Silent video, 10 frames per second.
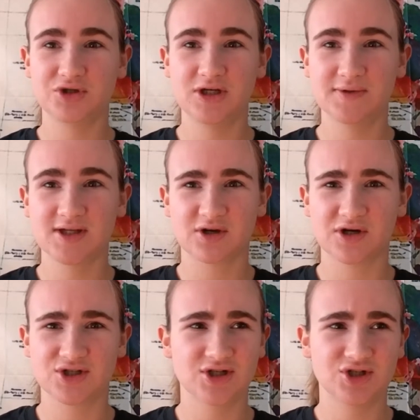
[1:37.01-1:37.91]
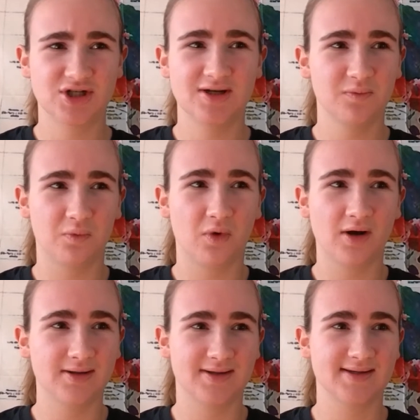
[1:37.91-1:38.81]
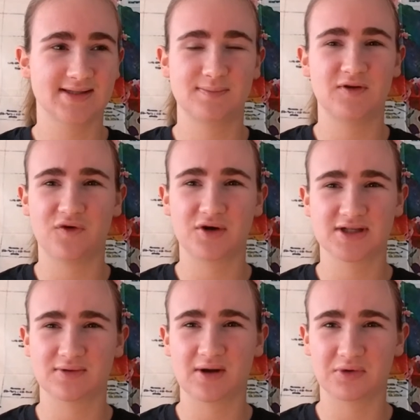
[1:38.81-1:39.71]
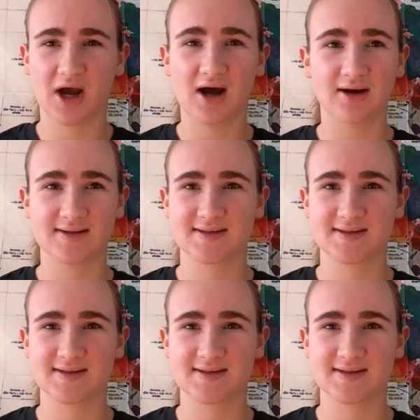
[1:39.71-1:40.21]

She wasn't a Christian. She didn't want this to be focused around God,